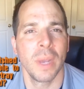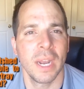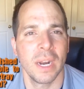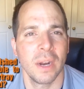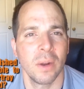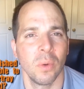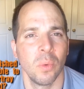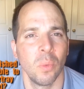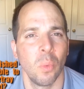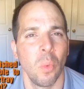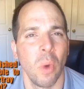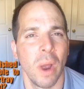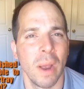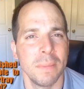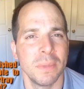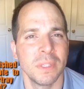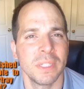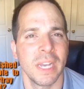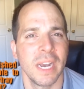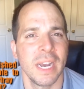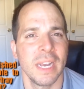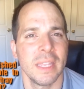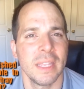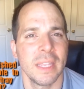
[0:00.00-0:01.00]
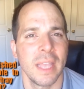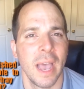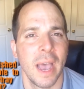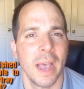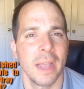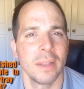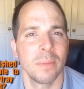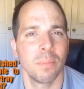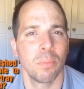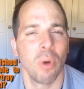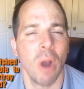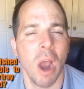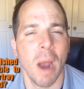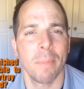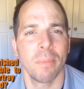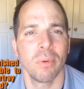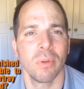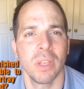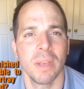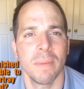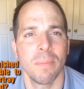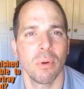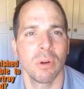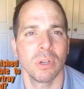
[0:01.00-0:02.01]
get a website that
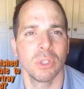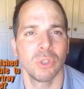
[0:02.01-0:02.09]
properly